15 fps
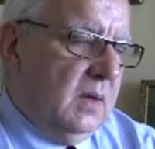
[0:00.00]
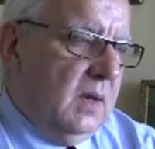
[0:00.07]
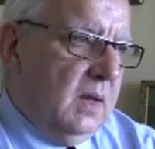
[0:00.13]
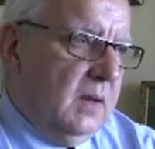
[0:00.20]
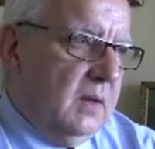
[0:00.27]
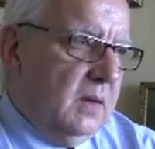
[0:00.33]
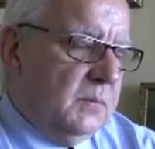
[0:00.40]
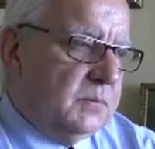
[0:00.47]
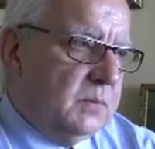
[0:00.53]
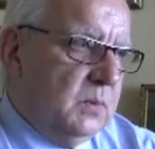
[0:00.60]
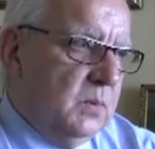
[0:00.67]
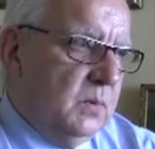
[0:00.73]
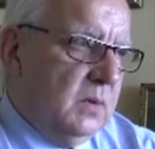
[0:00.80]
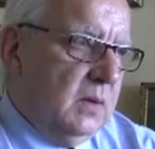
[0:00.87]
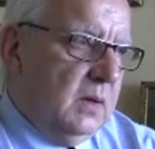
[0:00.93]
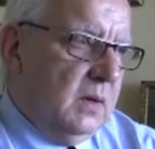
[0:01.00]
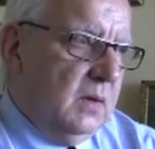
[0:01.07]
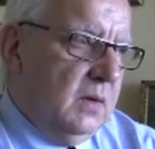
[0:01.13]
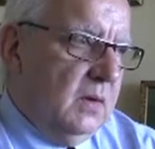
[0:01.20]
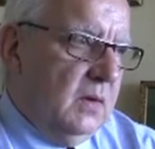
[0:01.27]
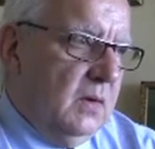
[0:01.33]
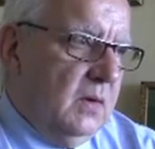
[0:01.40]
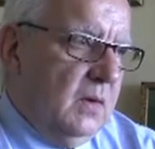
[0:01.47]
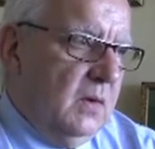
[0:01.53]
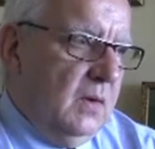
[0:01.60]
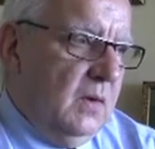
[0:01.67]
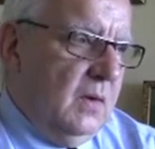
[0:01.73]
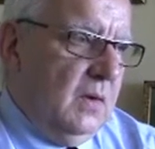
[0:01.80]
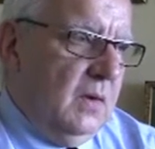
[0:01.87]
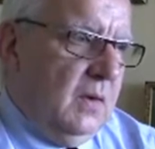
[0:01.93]
Yeah, absolutely.
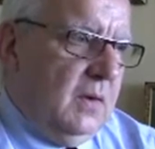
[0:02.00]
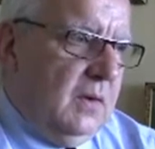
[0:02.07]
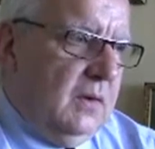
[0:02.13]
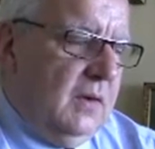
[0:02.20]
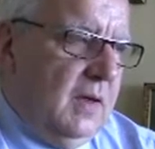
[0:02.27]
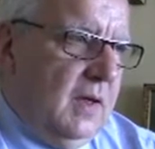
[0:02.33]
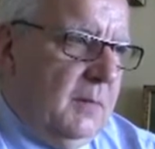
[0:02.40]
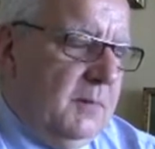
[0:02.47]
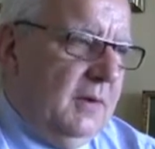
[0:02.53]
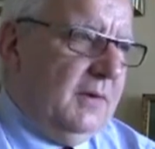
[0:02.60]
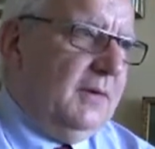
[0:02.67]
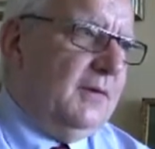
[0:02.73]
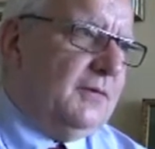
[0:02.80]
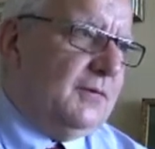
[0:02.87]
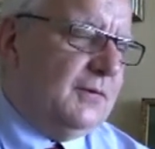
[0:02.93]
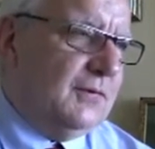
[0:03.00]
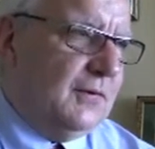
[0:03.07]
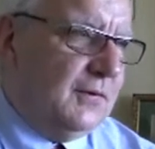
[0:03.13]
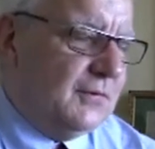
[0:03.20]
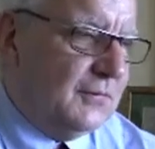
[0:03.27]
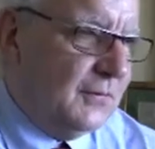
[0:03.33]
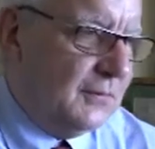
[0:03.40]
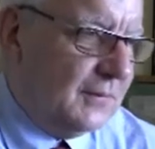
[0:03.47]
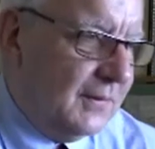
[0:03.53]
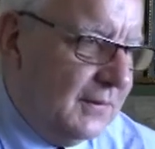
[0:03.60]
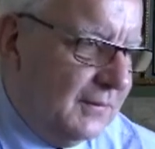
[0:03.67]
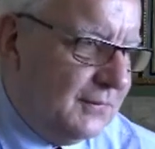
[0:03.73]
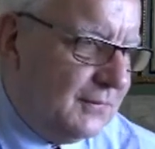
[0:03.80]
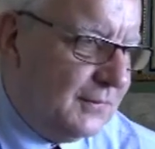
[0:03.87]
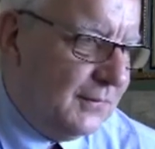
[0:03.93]
Yeah, I mean, it's so the
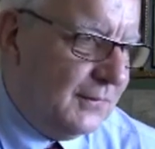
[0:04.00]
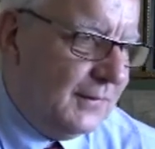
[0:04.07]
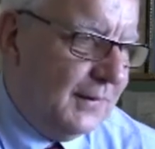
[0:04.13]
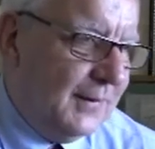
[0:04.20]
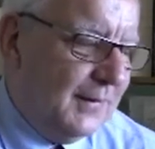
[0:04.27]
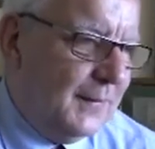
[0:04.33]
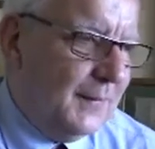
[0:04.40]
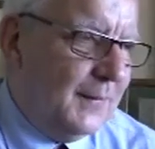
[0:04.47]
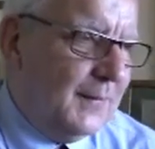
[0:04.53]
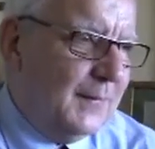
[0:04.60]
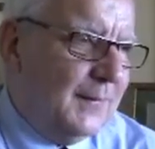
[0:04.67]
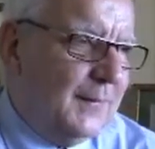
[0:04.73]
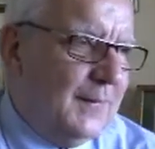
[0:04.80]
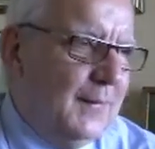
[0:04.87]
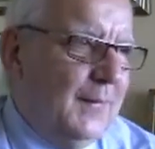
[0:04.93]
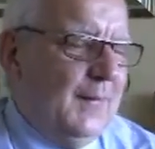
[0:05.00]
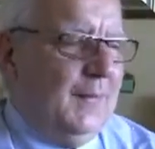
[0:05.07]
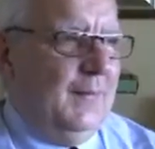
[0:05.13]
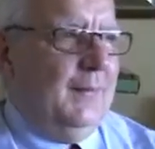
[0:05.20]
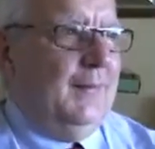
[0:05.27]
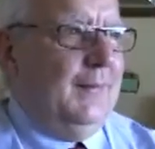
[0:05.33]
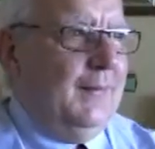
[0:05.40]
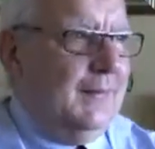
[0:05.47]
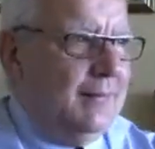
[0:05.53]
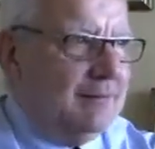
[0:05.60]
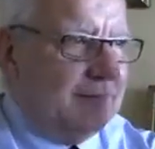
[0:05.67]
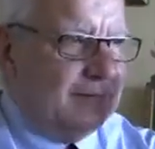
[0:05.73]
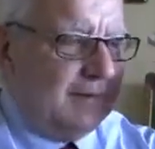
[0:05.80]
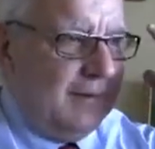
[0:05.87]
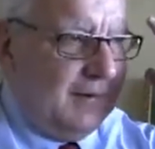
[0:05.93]
history
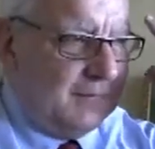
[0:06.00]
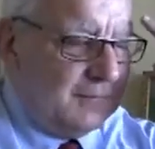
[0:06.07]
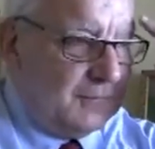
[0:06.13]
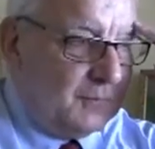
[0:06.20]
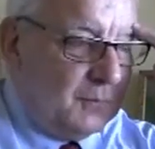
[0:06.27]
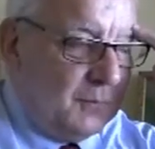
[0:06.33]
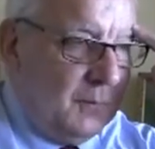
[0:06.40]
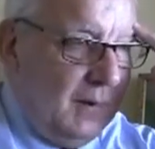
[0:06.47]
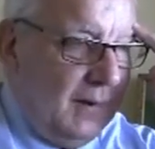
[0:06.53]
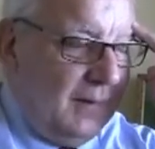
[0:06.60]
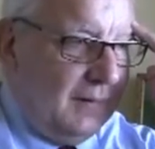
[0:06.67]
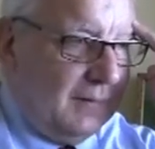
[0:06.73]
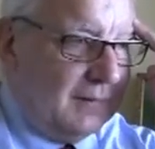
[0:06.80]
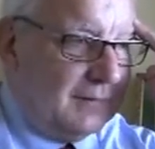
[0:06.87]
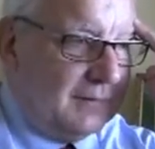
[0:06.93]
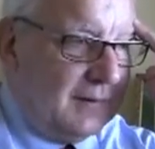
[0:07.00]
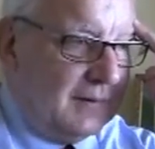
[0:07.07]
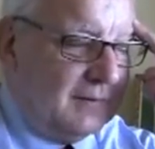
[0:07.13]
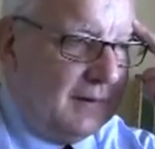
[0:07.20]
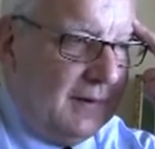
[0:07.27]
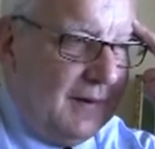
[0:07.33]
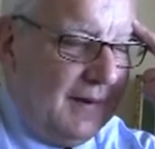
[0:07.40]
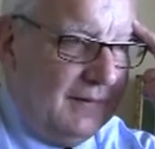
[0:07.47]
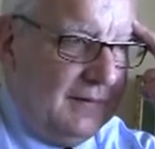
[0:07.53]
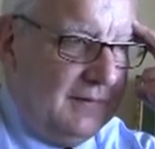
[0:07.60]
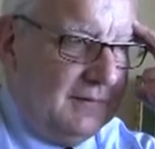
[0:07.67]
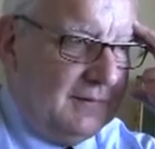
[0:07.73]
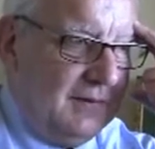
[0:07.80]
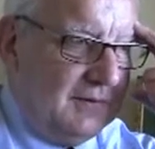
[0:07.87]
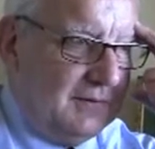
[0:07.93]
starts in
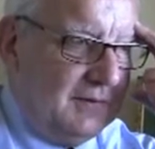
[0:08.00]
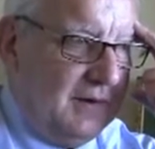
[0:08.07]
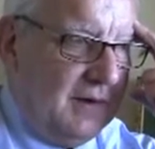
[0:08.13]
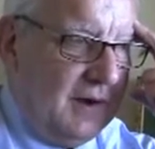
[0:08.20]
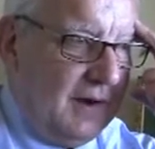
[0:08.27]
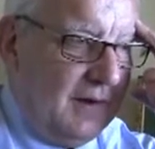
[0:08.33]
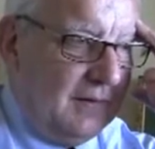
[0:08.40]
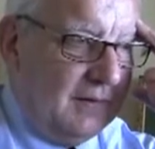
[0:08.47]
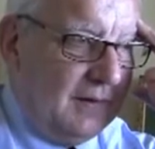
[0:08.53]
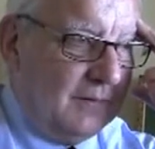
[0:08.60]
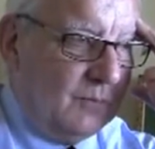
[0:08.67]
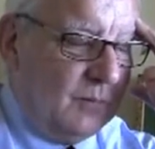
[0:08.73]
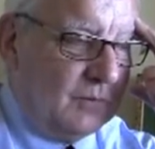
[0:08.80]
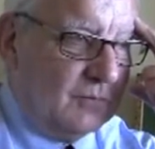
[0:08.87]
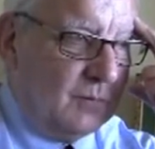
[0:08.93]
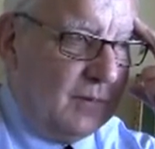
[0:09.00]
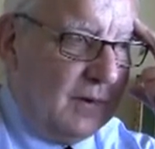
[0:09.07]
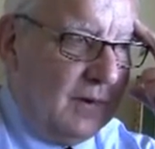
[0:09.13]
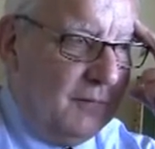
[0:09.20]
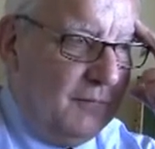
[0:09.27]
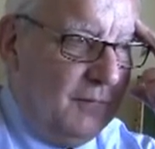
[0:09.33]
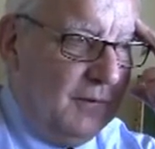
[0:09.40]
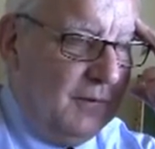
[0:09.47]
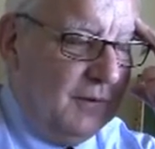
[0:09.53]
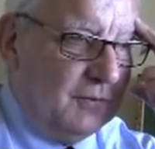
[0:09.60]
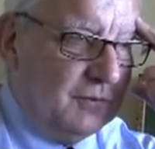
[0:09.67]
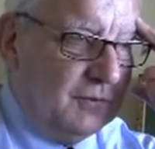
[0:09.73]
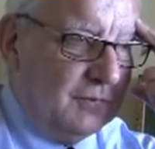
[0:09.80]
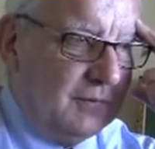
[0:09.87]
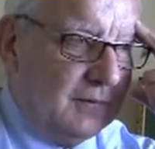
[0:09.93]
1969. That was when I
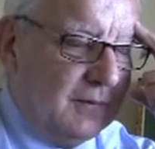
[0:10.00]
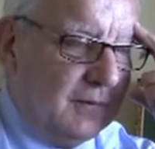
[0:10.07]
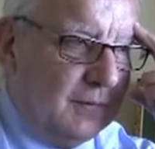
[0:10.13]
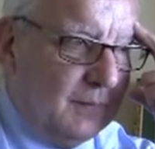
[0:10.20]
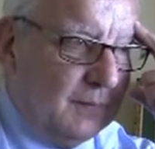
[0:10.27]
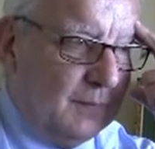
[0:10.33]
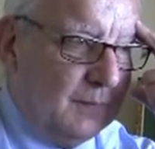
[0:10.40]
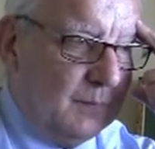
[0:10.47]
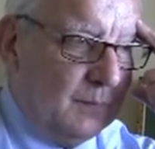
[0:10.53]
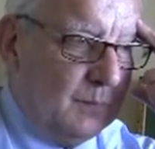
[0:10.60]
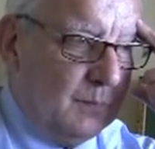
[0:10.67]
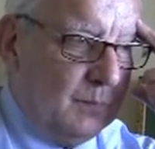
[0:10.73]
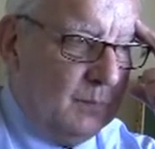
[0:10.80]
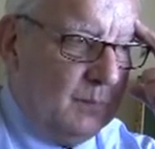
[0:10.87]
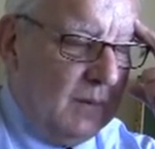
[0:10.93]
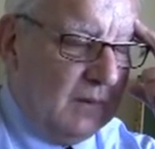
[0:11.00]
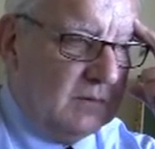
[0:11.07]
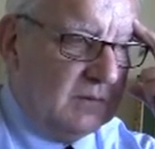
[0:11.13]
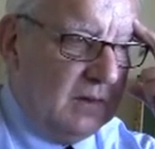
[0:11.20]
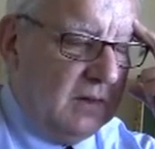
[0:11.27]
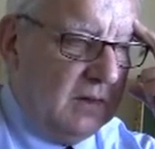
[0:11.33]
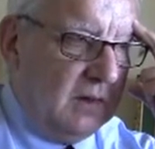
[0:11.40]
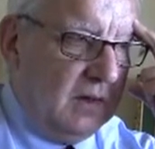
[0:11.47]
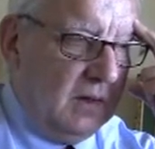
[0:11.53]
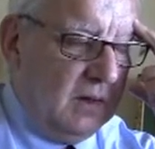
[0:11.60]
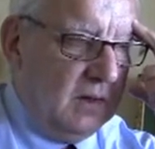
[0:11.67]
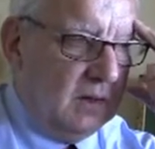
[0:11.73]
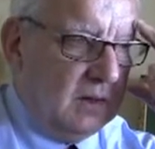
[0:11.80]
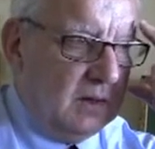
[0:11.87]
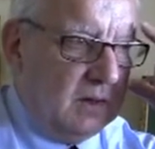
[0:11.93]
finished medicine
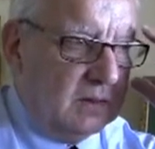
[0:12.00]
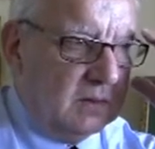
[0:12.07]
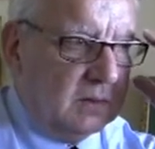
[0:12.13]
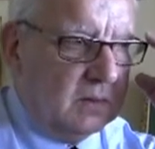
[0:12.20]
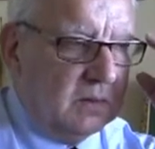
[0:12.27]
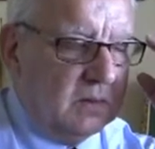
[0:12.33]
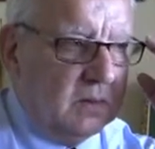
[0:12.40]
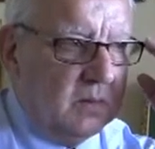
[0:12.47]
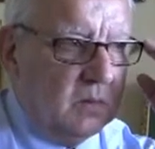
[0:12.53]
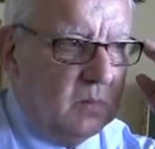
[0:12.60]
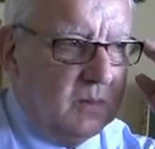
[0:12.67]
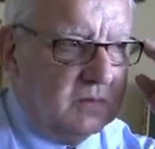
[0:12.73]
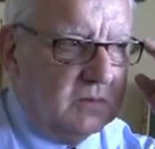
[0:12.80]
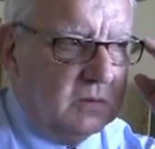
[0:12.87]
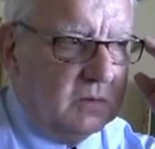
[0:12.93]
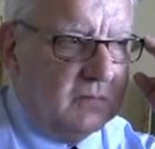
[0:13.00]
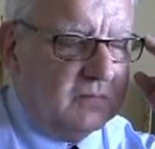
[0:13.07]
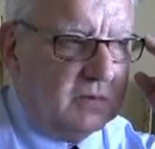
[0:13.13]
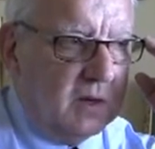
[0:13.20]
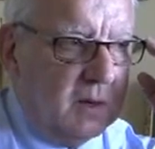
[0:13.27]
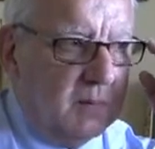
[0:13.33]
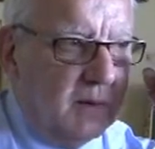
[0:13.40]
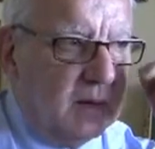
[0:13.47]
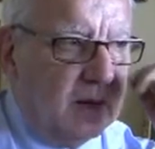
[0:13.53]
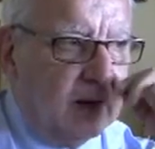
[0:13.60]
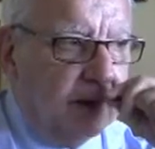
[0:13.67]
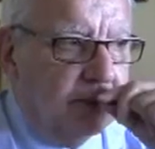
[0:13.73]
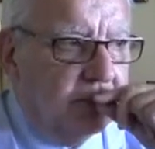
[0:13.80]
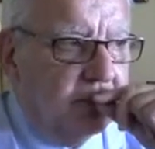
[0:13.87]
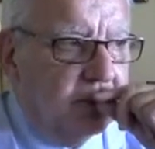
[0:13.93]
in the University of Salamanca.